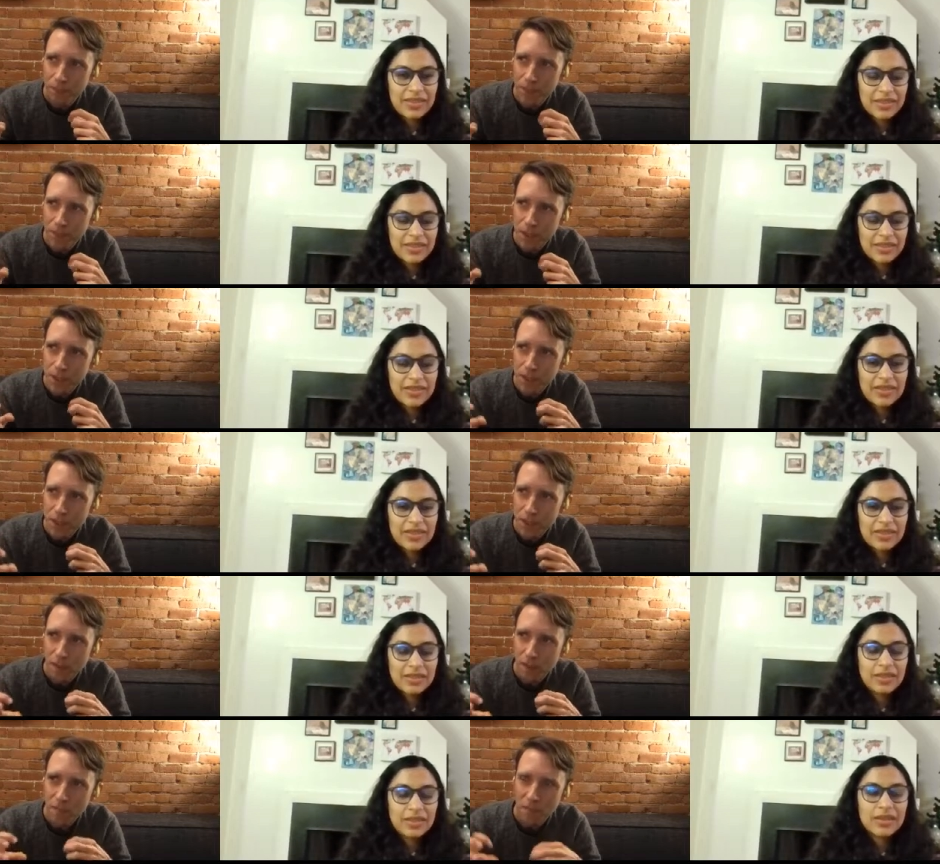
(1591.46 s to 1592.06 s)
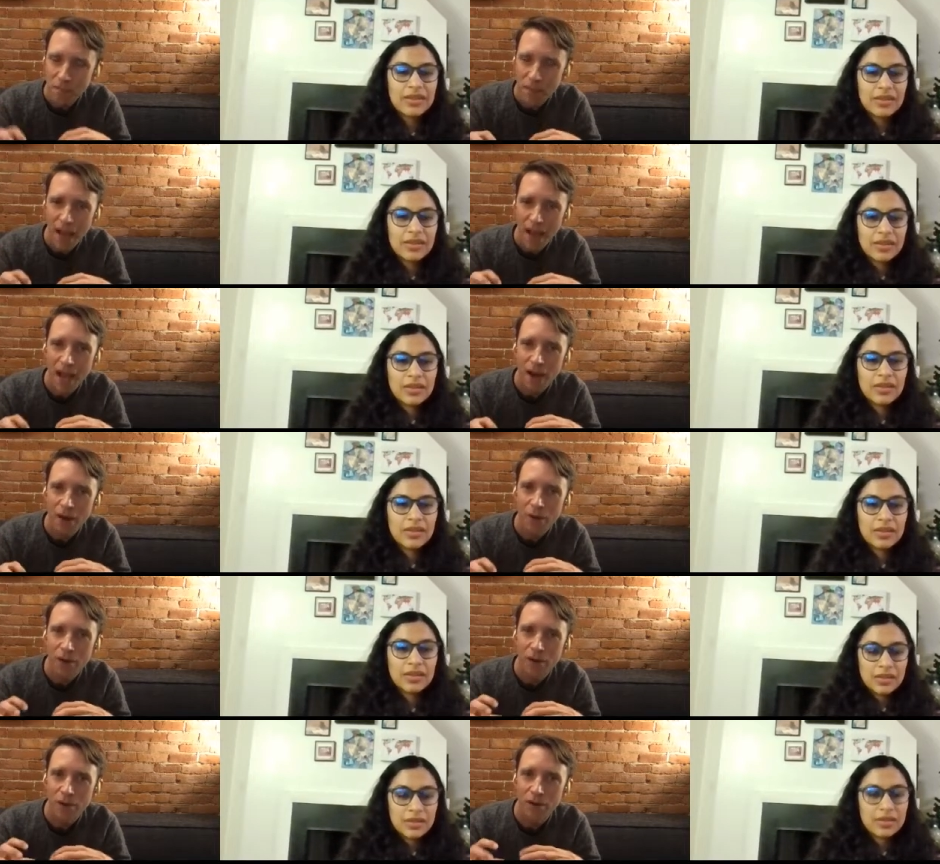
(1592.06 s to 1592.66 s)
Speaker 1: some
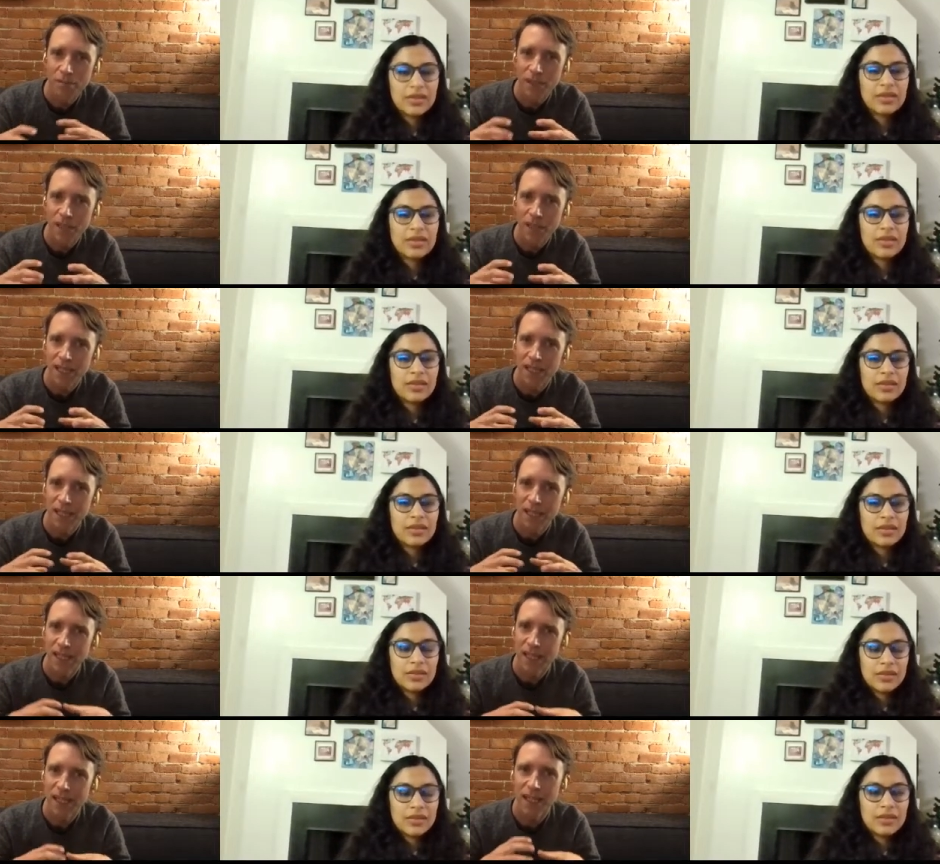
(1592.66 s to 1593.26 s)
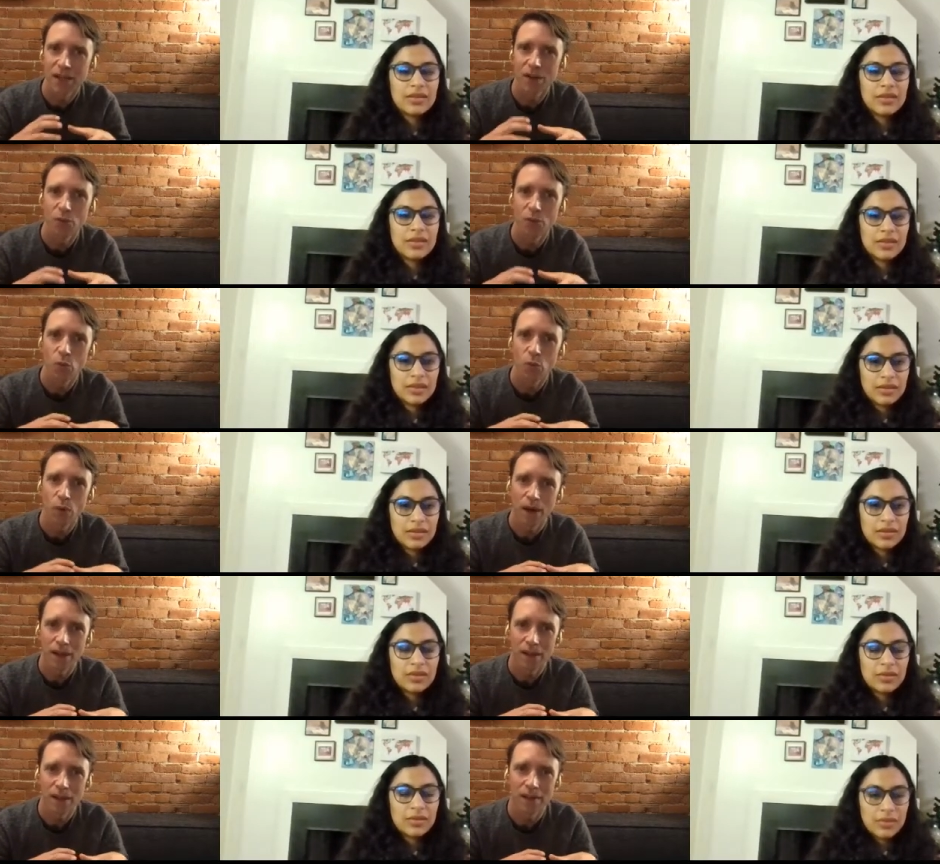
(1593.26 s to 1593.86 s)
power being in
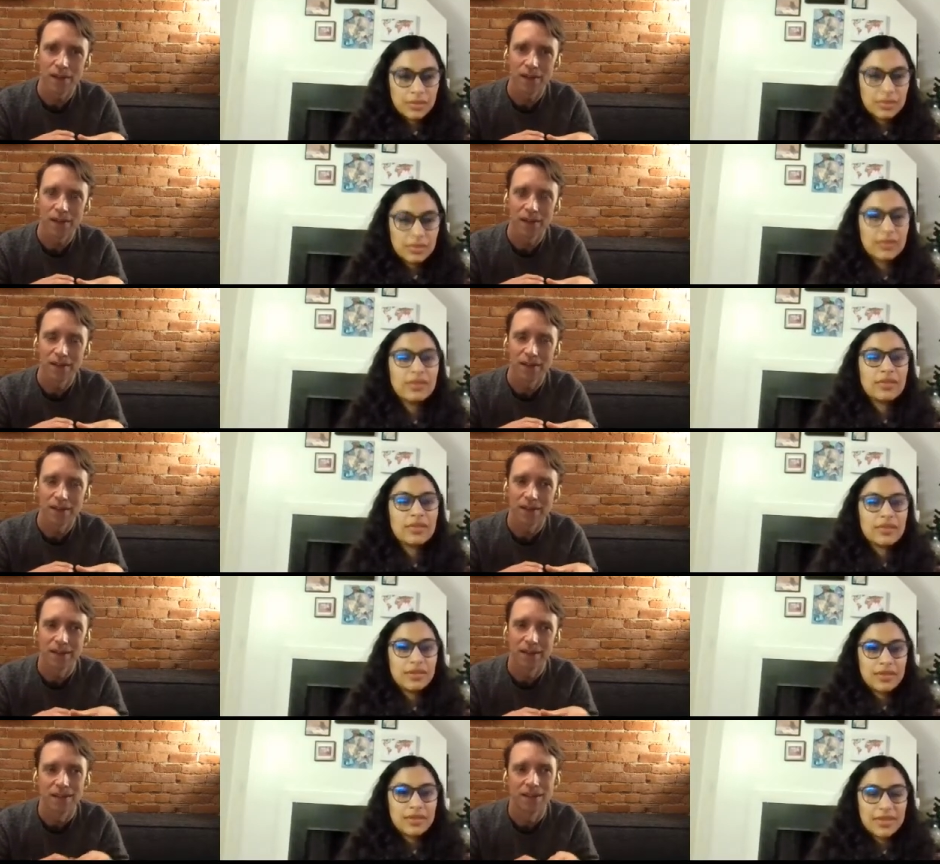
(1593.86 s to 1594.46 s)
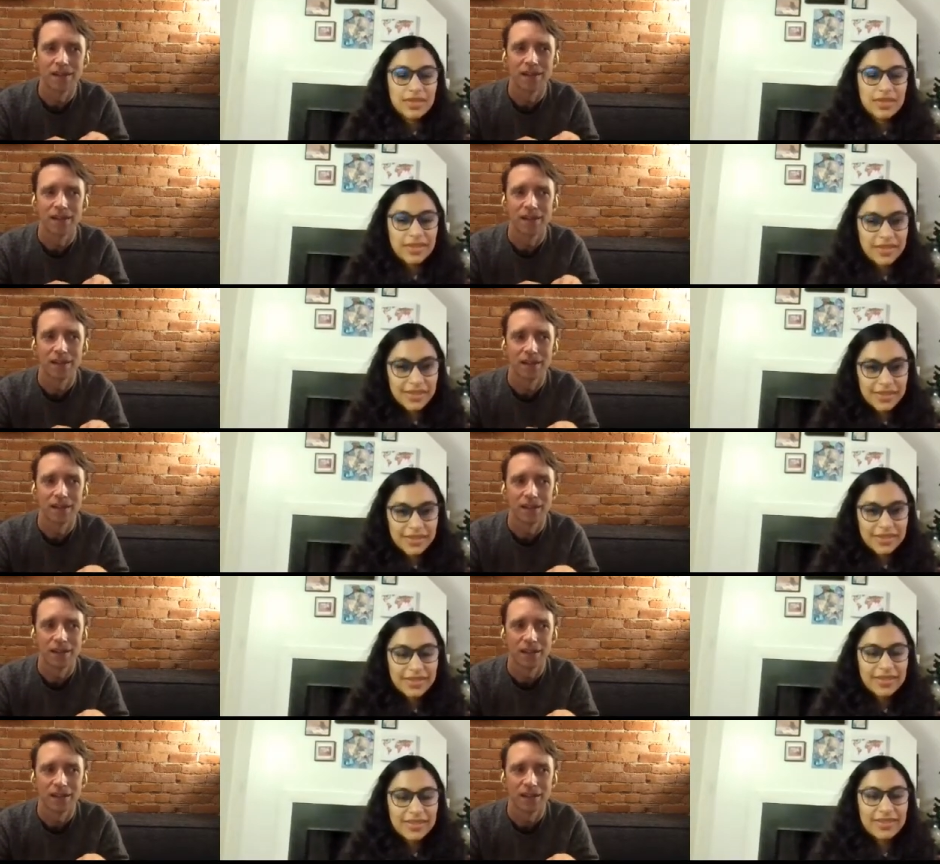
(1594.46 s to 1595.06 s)
water,
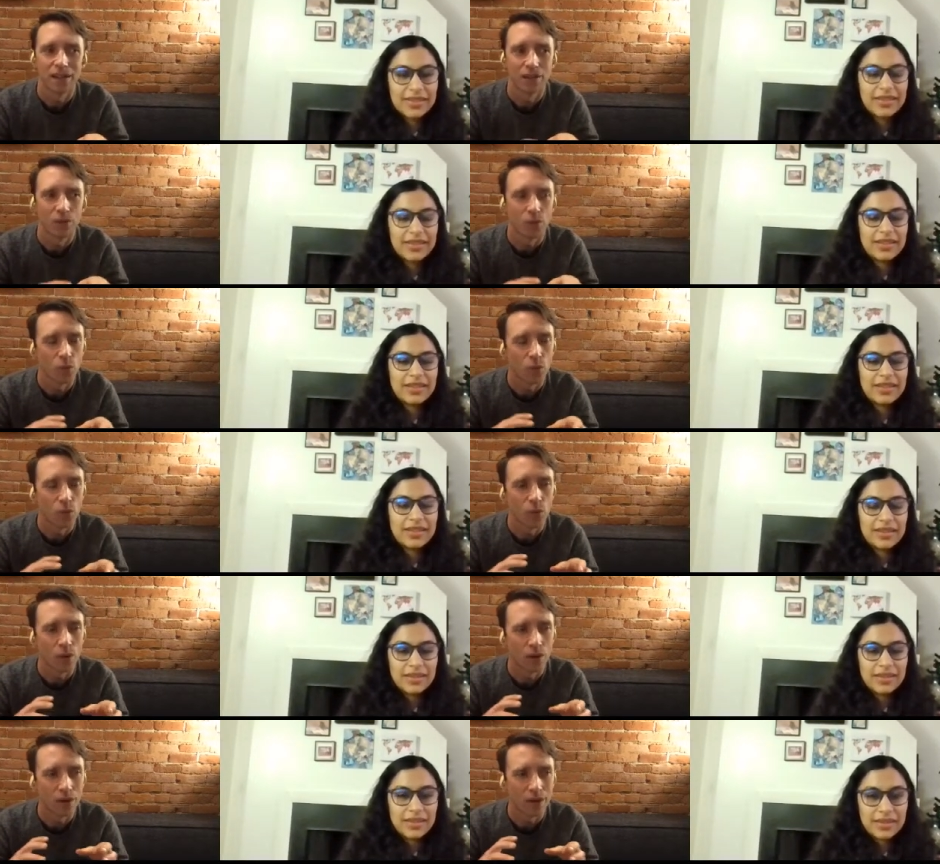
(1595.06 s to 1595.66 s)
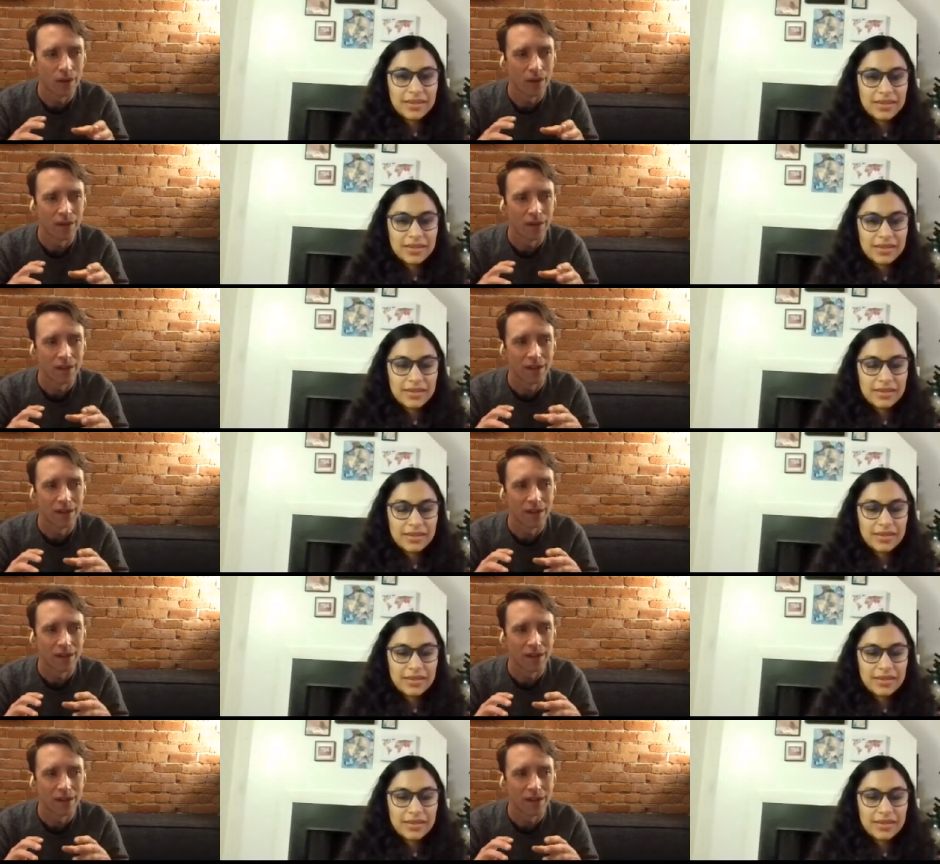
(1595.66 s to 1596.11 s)
or